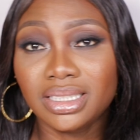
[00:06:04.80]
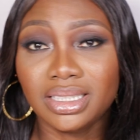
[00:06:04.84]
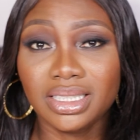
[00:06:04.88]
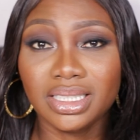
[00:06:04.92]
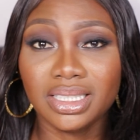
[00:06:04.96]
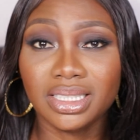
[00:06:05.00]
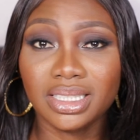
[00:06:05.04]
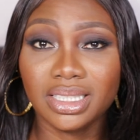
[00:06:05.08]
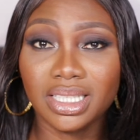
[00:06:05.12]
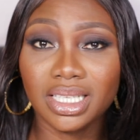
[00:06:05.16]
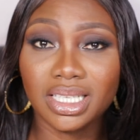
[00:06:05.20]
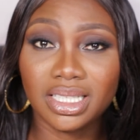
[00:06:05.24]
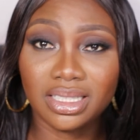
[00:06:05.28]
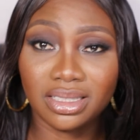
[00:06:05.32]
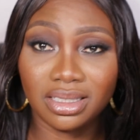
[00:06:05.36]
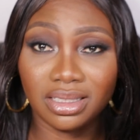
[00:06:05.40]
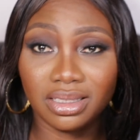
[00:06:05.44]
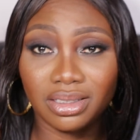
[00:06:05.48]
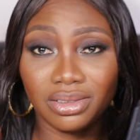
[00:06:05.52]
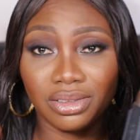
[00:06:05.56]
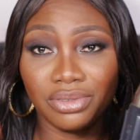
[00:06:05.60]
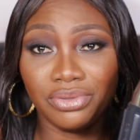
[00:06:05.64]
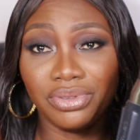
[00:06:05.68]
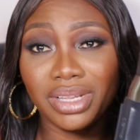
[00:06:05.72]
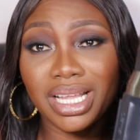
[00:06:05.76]
these days,
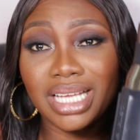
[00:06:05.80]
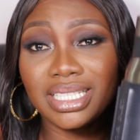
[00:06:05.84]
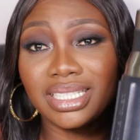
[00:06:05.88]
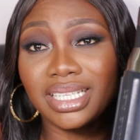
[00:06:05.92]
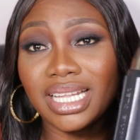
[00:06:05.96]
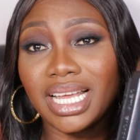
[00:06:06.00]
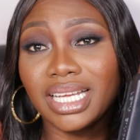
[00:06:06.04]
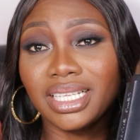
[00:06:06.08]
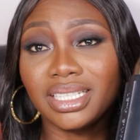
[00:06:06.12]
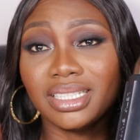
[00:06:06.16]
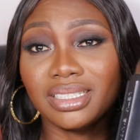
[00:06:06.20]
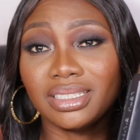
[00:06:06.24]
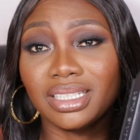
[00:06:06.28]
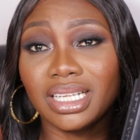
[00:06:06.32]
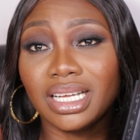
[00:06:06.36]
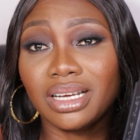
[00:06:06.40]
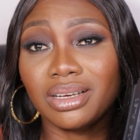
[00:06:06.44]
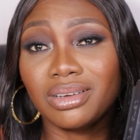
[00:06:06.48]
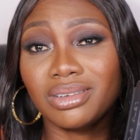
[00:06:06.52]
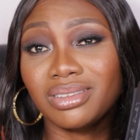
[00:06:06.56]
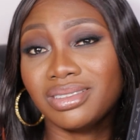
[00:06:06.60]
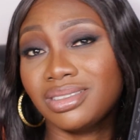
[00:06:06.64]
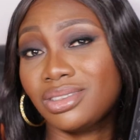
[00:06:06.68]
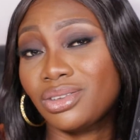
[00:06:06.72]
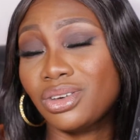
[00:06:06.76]
a flask like this now
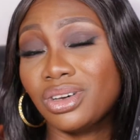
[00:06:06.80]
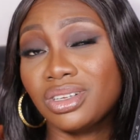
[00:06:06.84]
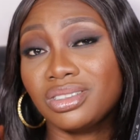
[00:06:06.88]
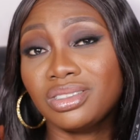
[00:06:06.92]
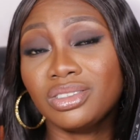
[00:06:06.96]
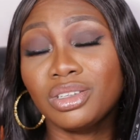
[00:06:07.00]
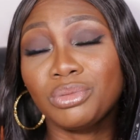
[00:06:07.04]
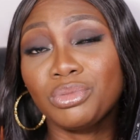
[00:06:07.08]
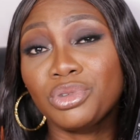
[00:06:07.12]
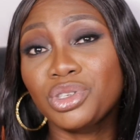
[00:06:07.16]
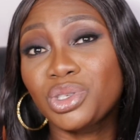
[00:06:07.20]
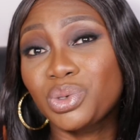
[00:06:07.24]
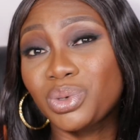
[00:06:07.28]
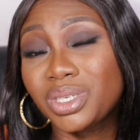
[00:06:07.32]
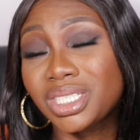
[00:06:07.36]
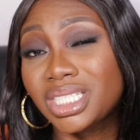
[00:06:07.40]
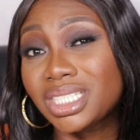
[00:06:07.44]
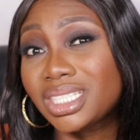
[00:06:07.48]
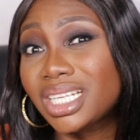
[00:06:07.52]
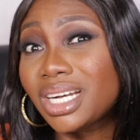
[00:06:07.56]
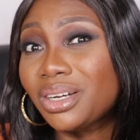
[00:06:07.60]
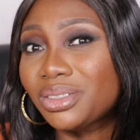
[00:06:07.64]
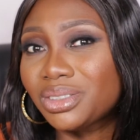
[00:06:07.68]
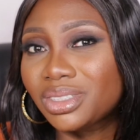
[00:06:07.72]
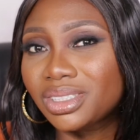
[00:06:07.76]
is costing almost
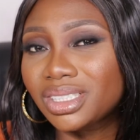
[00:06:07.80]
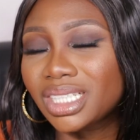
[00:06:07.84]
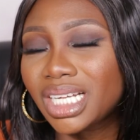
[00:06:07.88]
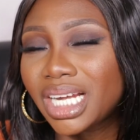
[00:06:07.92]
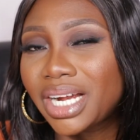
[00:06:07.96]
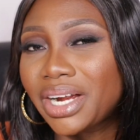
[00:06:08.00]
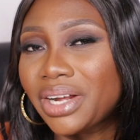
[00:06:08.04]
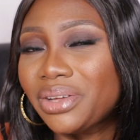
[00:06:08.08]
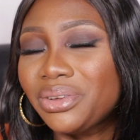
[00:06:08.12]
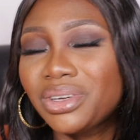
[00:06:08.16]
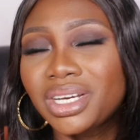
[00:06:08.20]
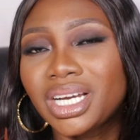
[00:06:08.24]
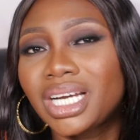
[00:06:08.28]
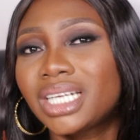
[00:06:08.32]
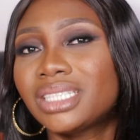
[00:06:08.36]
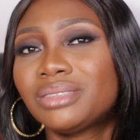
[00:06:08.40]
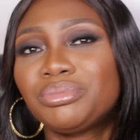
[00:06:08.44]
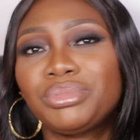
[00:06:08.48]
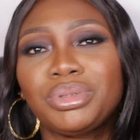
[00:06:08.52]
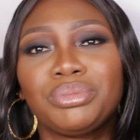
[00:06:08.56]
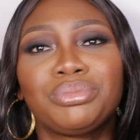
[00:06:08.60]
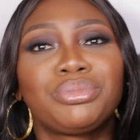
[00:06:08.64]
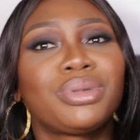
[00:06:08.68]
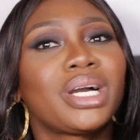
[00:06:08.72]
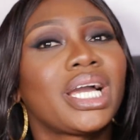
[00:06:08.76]
20,000 naira. You
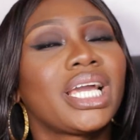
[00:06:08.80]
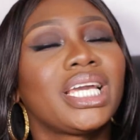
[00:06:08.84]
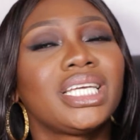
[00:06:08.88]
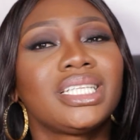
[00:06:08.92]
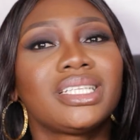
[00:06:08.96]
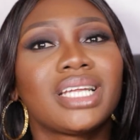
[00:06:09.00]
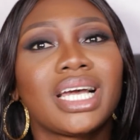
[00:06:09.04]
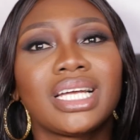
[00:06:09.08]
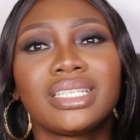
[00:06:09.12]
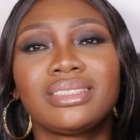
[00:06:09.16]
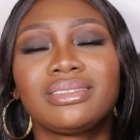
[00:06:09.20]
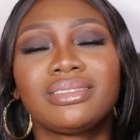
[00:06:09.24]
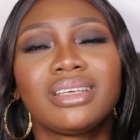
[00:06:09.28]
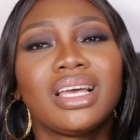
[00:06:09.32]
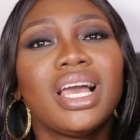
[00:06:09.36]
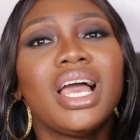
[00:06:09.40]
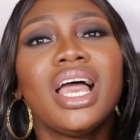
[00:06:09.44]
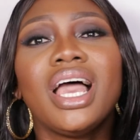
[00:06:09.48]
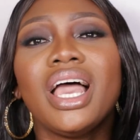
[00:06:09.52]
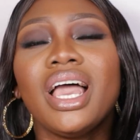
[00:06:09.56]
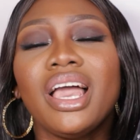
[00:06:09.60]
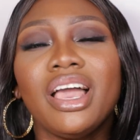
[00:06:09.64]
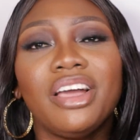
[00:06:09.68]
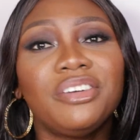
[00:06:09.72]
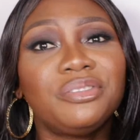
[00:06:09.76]
can't be buying that
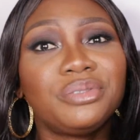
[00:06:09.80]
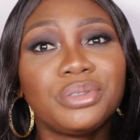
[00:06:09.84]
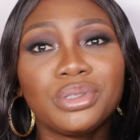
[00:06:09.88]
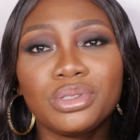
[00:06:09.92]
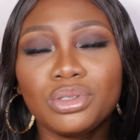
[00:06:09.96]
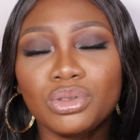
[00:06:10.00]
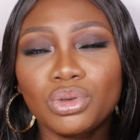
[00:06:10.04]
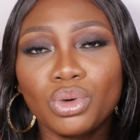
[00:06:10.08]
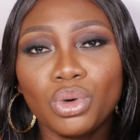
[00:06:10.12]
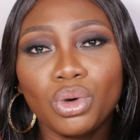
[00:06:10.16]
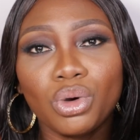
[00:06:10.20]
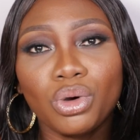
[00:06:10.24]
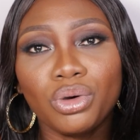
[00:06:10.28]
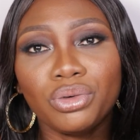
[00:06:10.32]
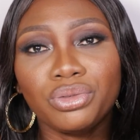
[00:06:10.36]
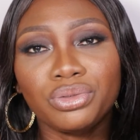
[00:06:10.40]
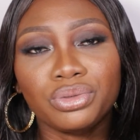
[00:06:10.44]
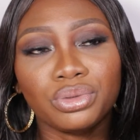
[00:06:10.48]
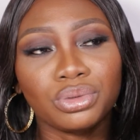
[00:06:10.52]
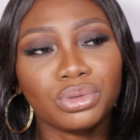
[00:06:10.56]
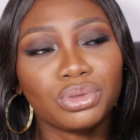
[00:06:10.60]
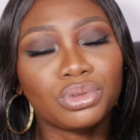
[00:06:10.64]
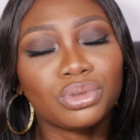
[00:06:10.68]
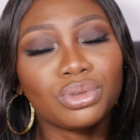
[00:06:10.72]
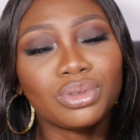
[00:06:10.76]
every so
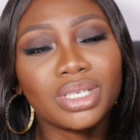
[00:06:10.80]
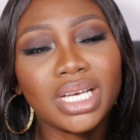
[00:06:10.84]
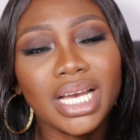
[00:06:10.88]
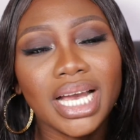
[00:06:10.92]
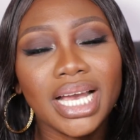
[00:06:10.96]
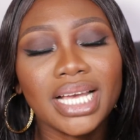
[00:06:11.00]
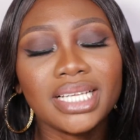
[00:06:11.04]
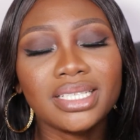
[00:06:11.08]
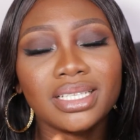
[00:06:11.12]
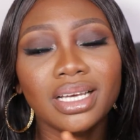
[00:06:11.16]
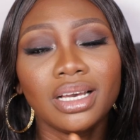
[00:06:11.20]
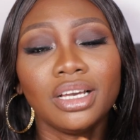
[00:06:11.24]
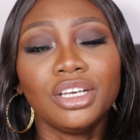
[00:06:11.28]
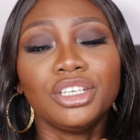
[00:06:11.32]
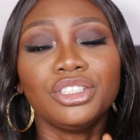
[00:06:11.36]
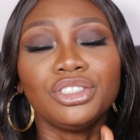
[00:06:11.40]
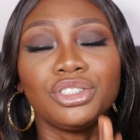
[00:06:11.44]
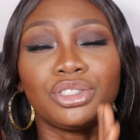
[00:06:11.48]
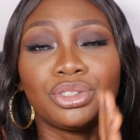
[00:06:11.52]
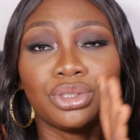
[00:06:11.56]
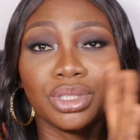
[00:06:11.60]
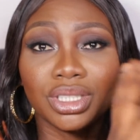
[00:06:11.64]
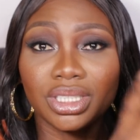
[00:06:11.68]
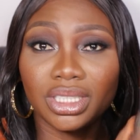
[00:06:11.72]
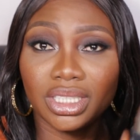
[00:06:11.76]
often. So guys,
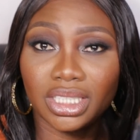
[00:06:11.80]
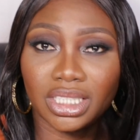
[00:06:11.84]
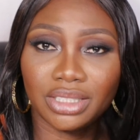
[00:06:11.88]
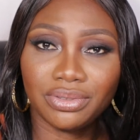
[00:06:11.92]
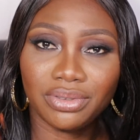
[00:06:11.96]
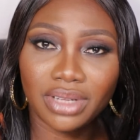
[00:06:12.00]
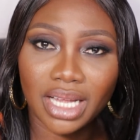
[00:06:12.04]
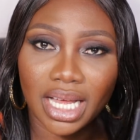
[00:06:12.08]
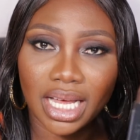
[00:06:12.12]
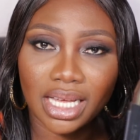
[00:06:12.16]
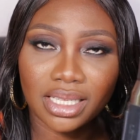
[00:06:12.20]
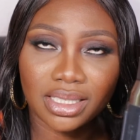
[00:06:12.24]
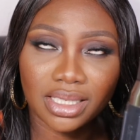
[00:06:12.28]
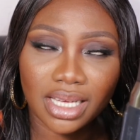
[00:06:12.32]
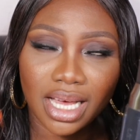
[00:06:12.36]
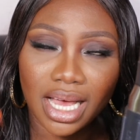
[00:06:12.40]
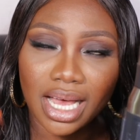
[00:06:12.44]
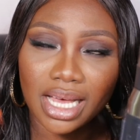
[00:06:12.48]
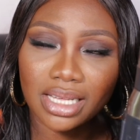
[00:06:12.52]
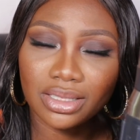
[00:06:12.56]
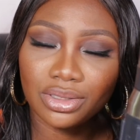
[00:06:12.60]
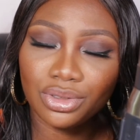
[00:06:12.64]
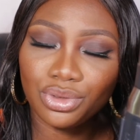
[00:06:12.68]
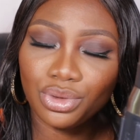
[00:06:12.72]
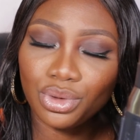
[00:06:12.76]
treat this flask
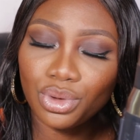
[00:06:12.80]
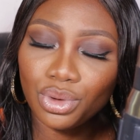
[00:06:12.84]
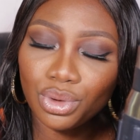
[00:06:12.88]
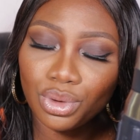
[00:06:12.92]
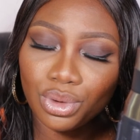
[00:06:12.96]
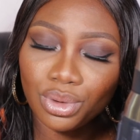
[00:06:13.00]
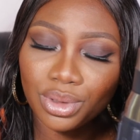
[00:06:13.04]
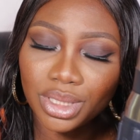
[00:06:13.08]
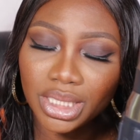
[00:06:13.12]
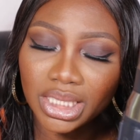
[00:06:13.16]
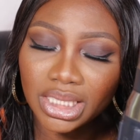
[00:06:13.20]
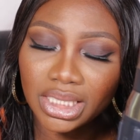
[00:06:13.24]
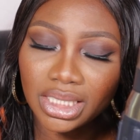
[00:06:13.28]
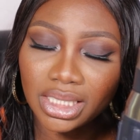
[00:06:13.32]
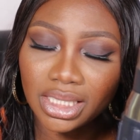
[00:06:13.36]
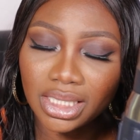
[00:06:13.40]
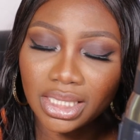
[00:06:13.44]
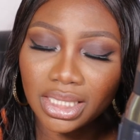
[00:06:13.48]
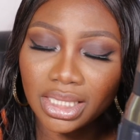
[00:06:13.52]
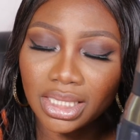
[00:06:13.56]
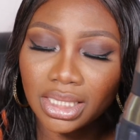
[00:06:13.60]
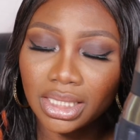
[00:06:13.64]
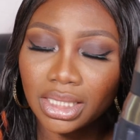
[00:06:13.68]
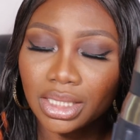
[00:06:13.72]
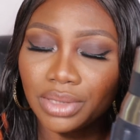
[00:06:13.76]
as though it
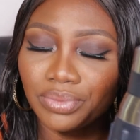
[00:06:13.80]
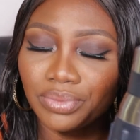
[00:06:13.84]
is